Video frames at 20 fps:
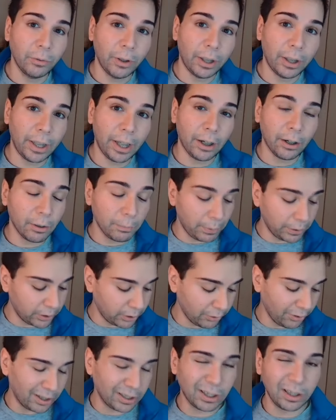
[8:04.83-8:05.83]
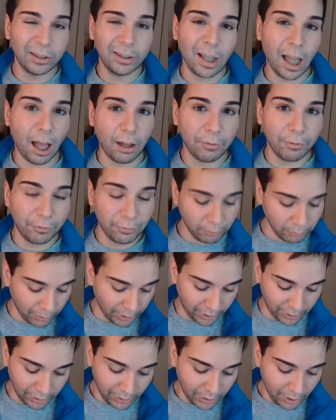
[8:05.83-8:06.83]
in there, but there is enough,
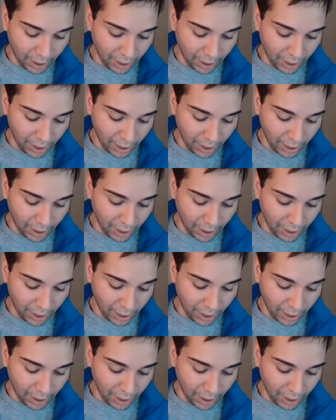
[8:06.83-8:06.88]
right?